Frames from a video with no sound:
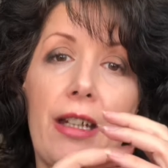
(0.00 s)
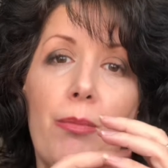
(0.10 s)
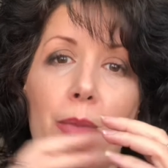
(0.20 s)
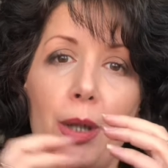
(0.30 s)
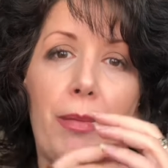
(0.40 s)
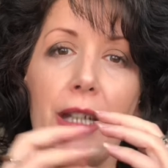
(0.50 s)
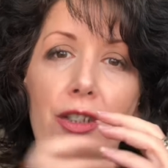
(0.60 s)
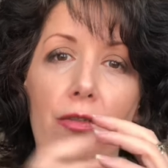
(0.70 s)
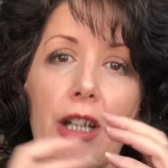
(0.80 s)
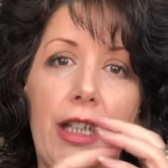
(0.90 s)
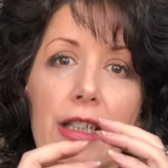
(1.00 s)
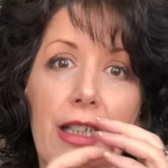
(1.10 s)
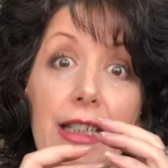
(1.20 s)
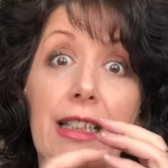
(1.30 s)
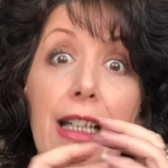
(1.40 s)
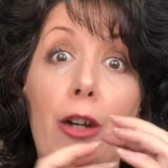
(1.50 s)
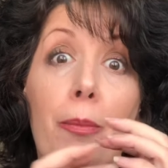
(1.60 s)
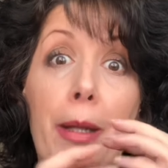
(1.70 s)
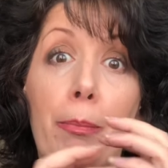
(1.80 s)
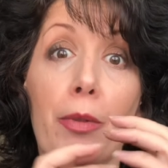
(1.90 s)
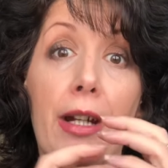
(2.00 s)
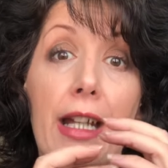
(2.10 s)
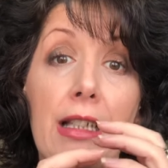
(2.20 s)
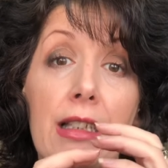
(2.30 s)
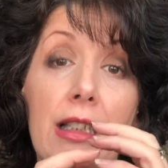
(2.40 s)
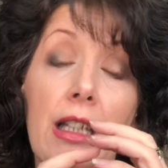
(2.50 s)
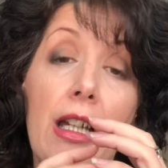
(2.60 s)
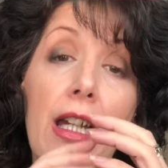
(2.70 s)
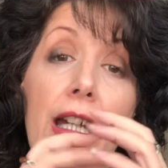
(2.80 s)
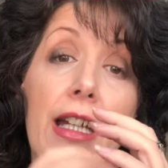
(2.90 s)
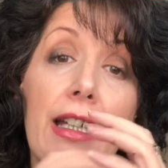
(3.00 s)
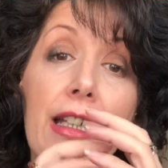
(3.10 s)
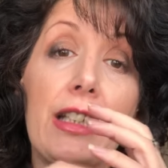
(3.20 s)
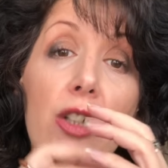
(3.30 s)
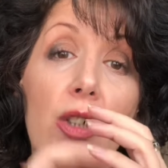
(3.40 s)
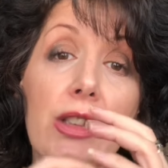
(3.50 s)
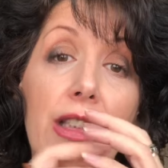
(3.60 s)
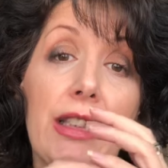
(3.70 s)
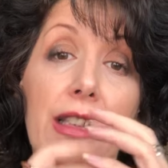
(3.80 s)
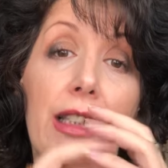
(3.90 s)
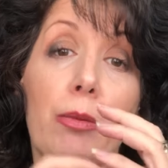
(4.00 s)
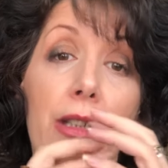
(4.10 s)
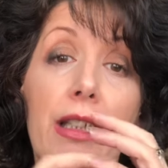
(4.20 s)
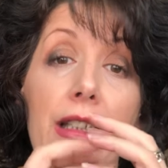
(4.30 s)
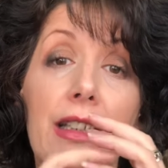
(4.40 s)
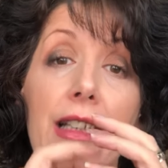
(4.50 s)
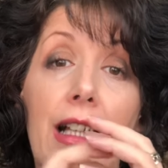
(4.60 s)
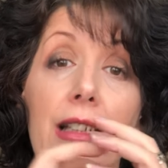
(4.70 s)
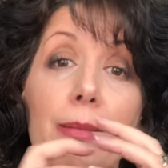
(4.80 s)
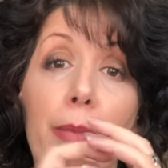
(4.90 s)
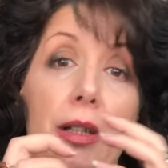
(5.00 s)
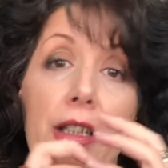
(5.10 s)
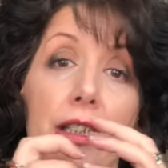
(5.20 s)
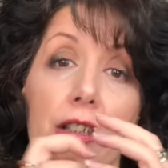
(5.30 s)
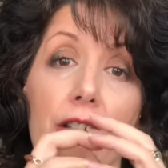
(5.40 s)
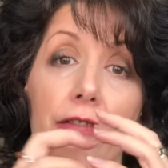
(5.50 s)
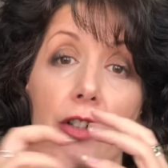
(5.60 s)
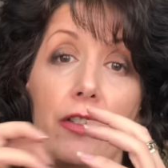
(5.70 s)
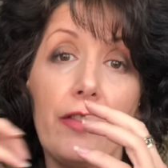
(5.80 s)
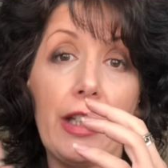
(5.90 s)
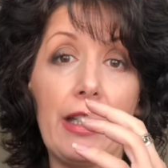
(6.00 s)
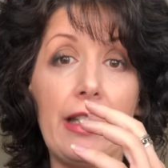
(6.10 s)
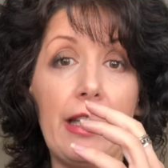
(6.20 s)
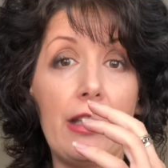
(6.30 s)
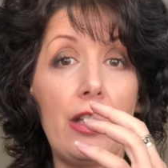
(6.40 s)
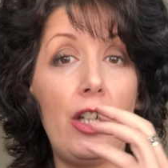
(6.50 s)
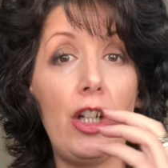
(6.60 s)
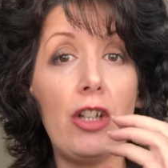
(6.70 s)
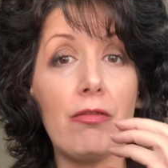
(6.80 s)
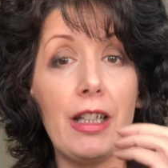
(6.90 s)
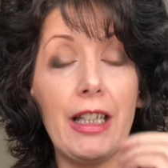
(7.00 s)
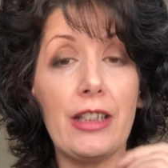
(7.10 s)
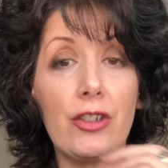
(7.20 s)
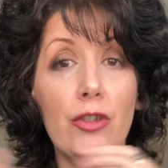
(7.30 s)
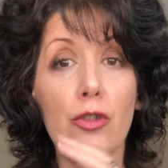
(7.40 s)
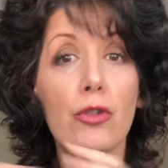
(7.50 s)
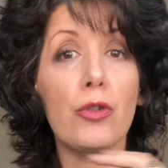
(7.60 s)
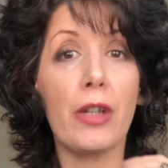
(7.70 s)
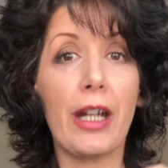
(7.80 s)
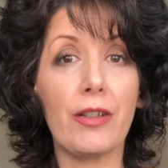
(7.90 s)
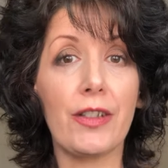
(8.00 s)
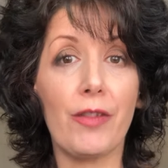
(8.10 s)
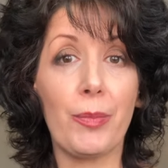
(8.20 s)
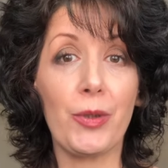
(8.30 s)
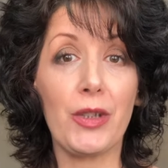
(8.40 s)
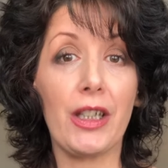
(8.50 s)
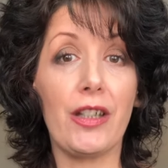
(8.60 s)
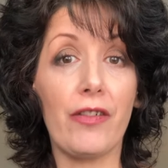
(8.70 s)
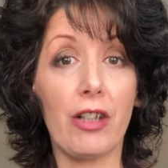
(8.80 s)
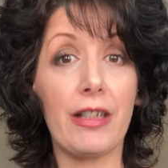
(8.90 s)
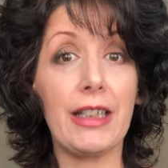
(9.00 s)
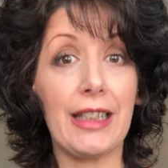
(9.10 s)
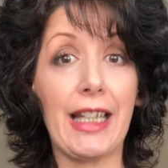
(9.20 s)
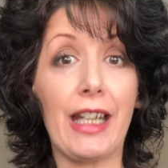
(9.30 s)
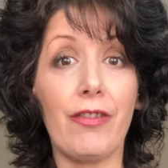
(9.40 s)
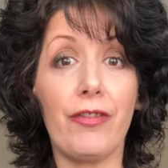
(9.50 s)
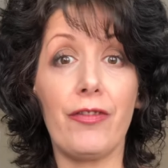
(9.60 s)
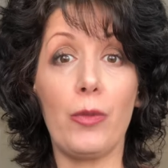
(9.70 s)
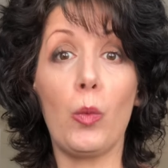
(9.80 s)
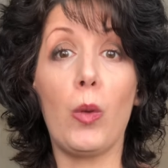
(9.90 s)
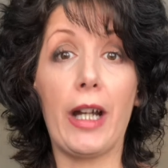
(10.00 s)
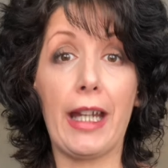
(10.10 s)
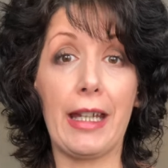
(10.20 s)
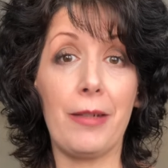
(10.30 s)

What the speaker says: permeates right into the cell membranes, and any toxicity within the cell is binded to the fulvic and then released and drawn out of the body in a very safe way.